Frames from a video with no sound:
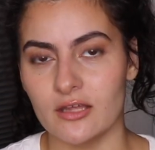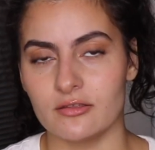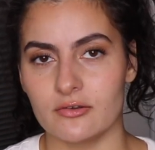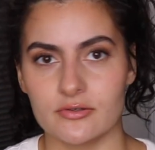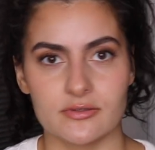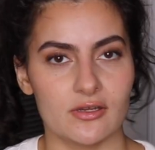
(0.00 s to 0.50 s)

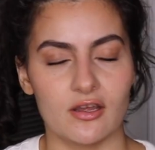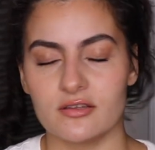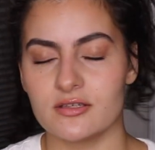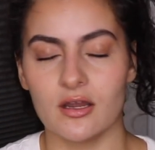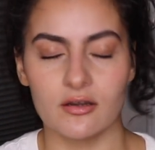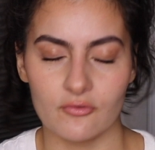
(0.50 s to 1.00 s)
there's a
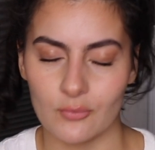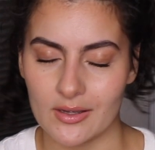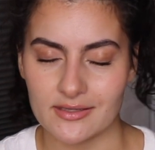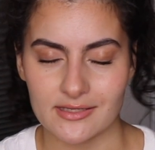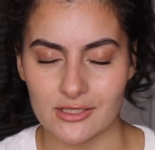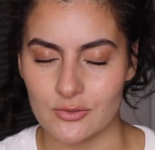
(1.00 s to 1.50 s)
ton of
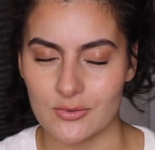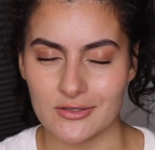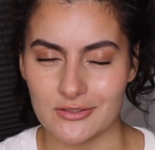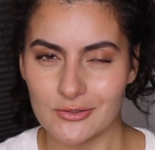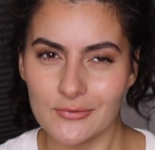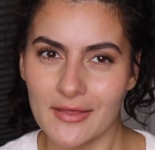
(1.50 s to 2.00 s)
ways that you
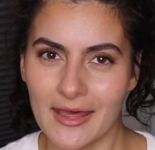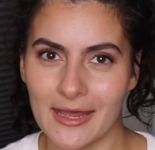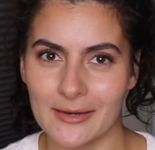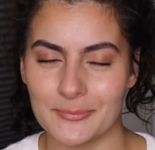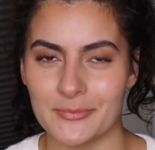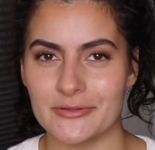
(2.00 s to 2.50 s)
can do
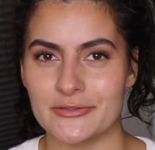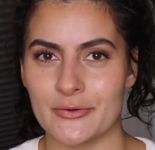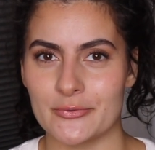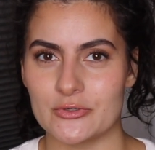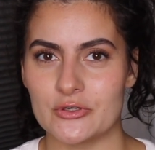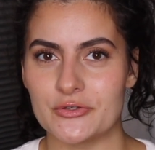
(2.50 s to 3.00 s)
that, but
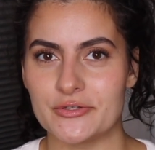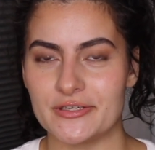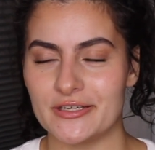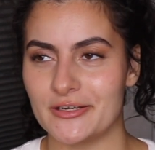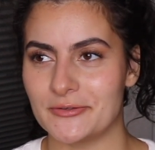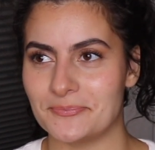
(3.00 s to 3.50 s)
don't just,
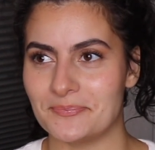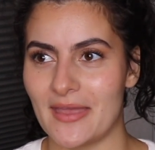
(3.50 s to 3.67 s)
you know,